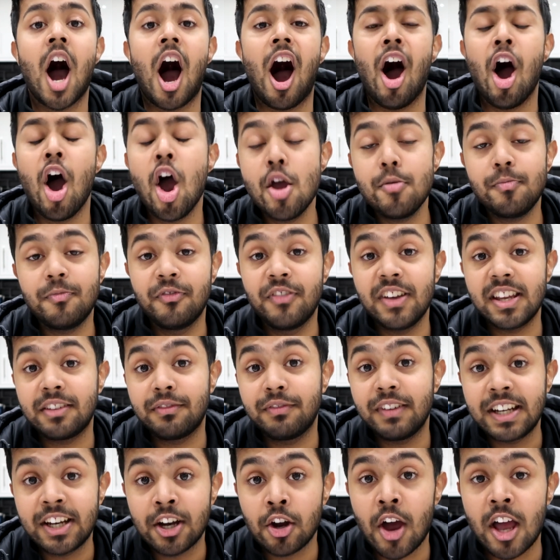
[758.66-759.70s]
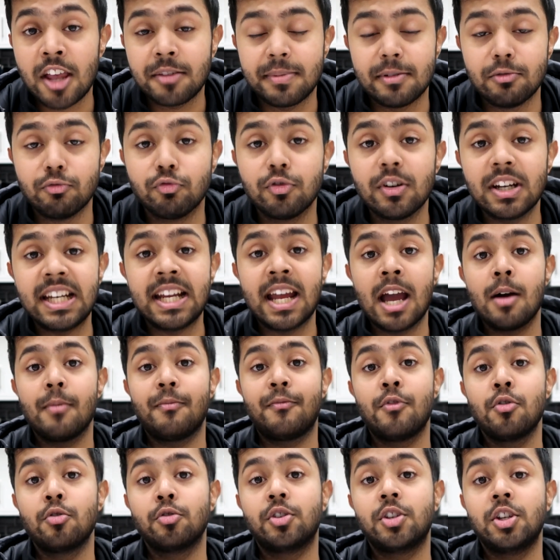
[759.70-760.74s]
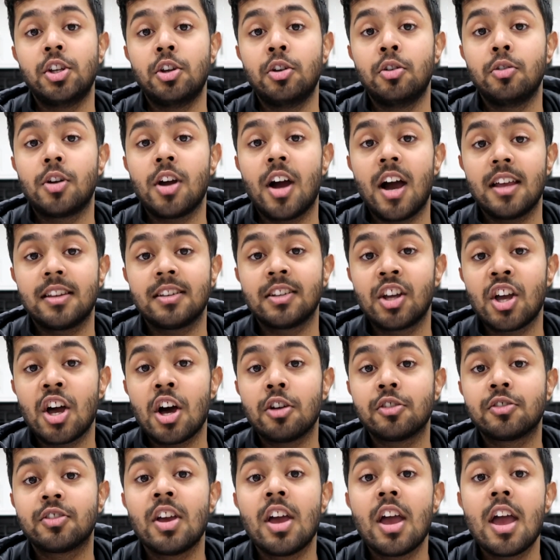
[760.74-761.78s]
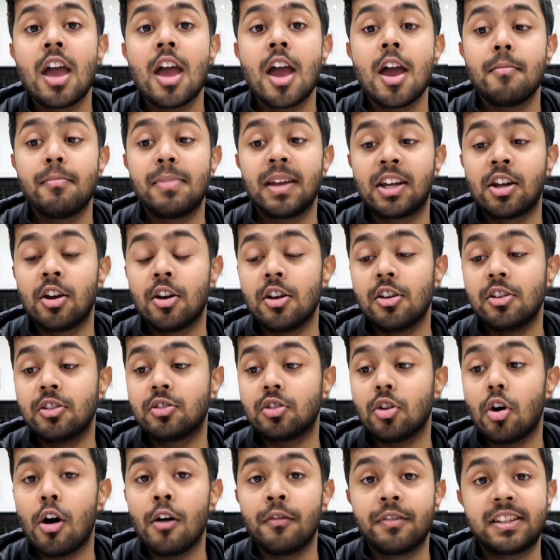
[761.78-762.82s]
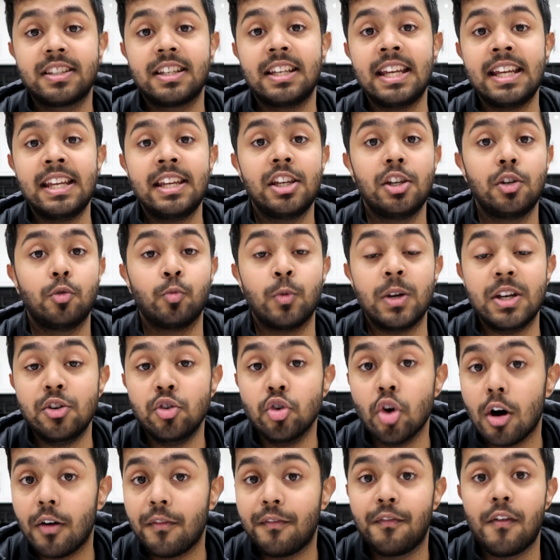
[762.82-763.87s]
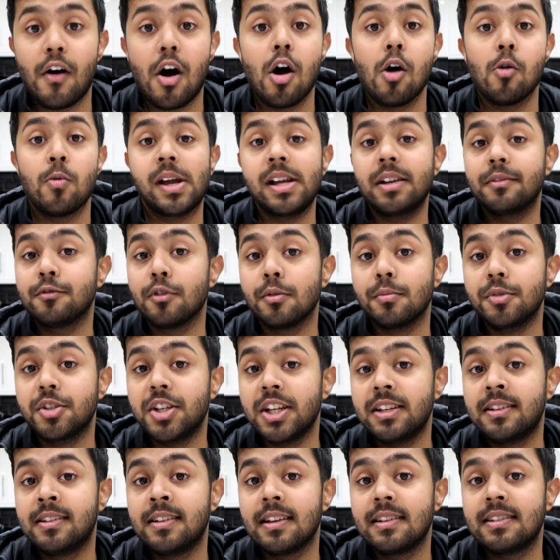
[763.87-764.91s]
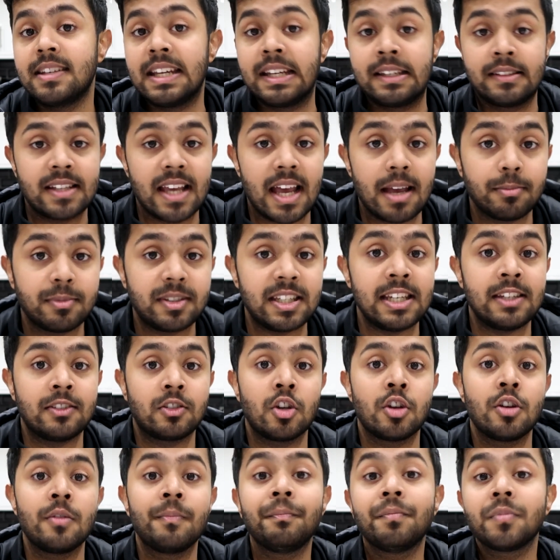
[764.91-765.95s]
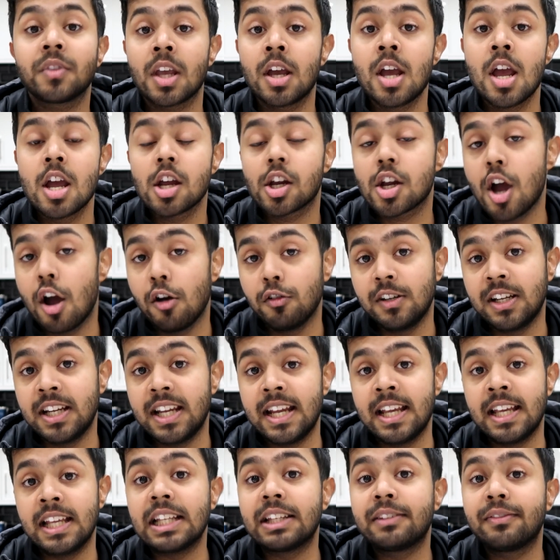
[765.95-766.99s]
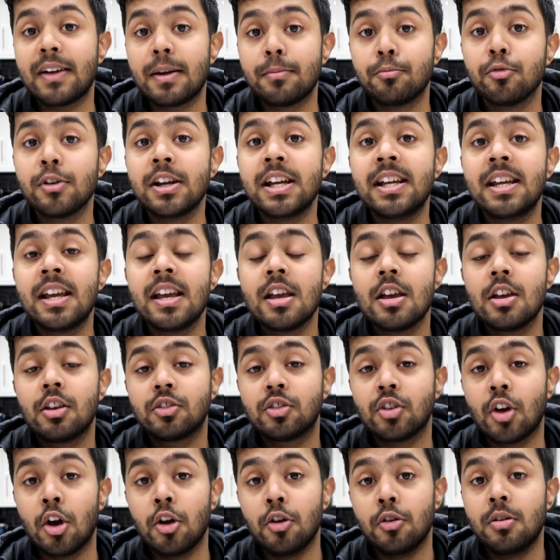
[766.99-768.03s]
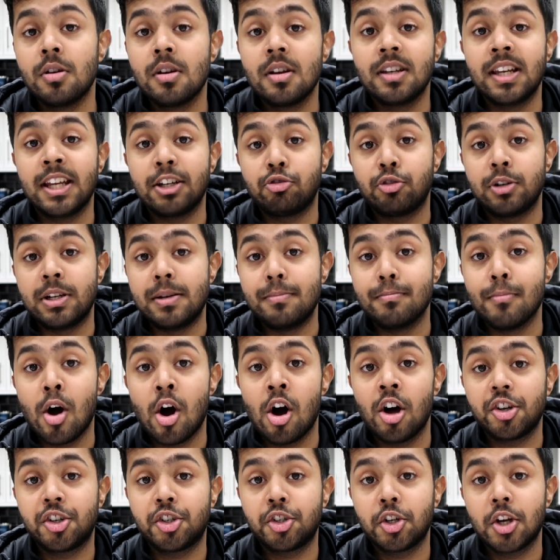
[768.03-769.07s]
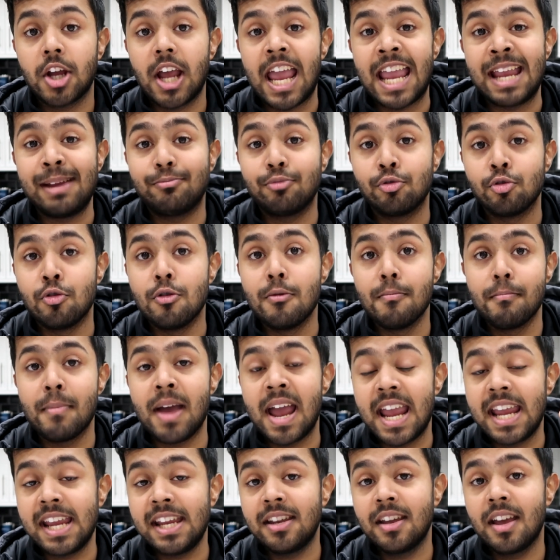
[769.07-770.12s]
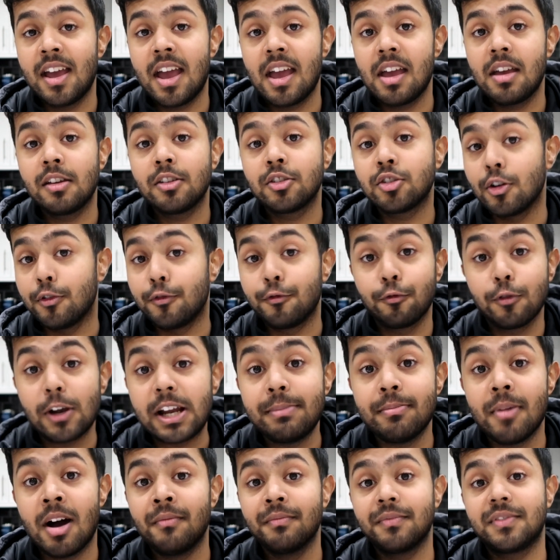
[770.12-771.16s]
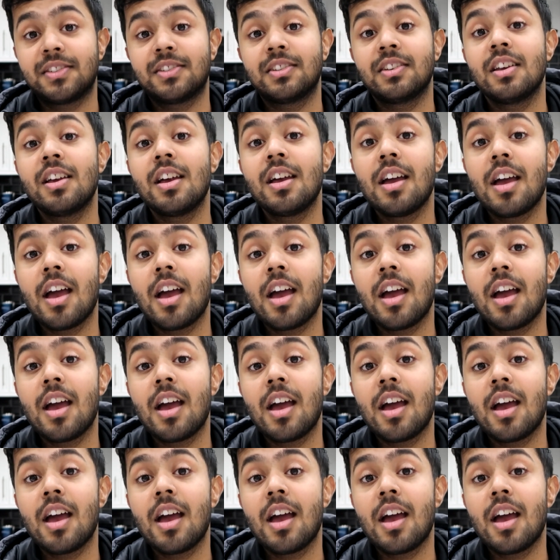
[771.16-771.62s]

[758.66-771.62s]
I hope this video has been really helpful to you guys and girls, because obviously we're not far away from GCSE exam season. Currently it is February, so literally March, April, May, so 3 months